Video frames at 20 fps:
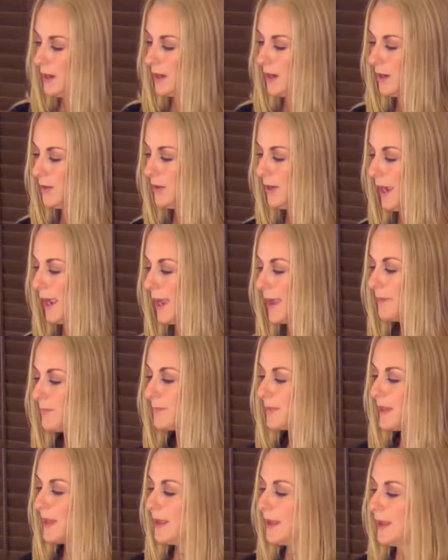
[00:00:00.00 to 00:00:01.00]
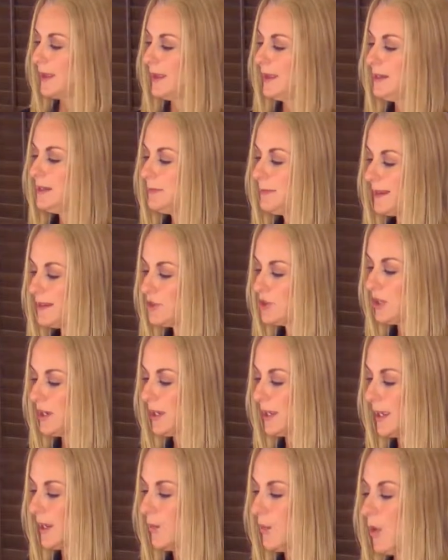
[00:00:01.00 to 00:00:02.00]
Okay. Into my
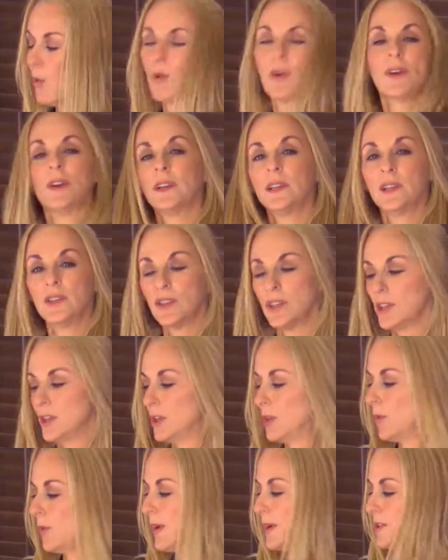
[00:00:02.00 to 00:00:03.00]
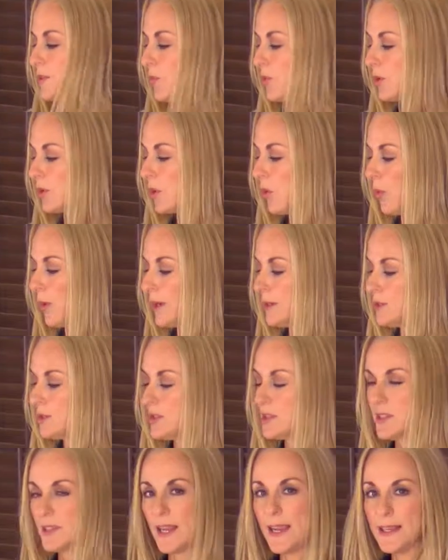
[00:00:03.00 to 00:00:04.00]
chicken, what we're going to do is we're going
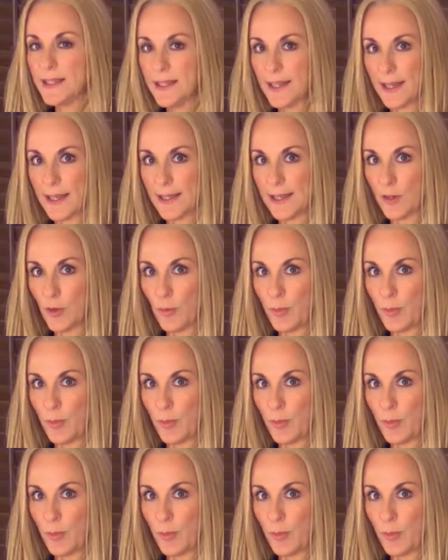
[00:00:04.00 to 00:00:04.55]
to season it a little